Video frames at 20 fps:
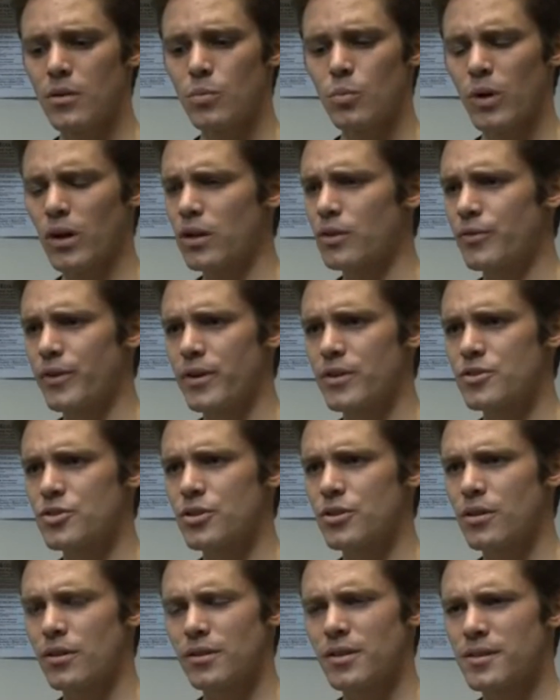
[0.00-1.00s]
What careers
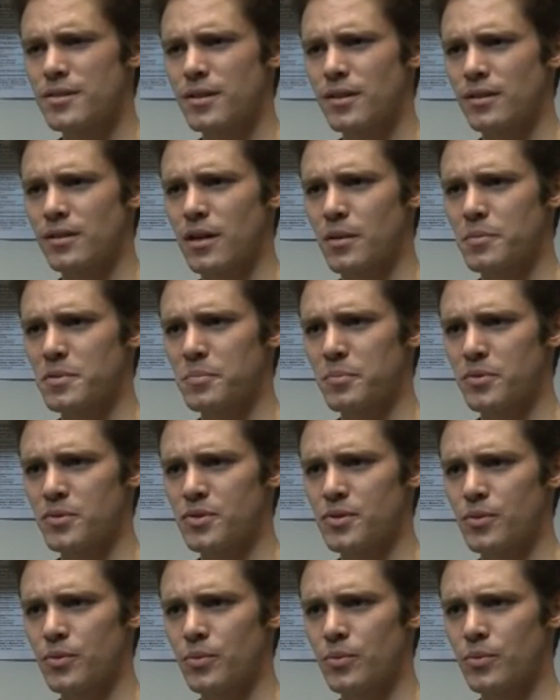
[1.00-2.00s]
should artistic types
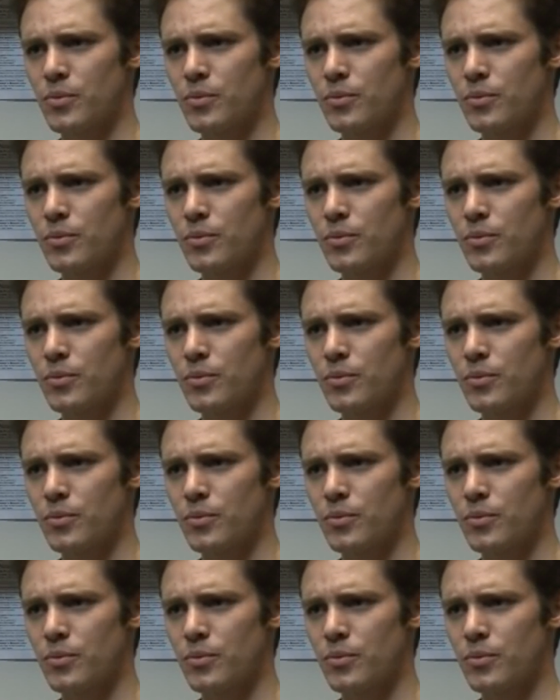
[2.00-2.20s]
pursue?